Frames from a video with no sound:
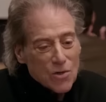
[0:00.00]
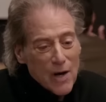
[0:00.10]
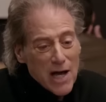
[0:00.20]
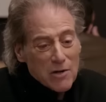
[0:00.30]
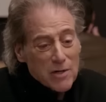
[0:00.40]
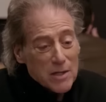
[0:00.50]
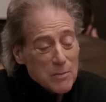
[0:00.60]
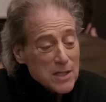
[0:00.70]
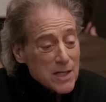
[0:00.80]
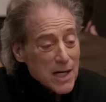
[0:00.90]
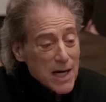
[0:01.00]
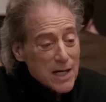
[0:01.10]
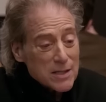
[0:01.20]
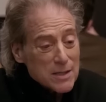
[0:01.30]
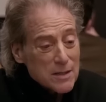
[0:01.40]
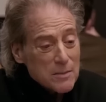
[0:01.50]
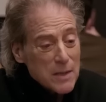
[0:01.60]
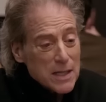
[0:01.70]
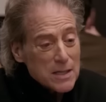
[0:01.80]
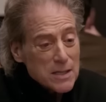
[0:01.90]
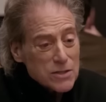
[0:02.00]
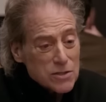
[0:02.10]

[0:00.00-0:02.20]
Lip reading: so angry at me that I had to make an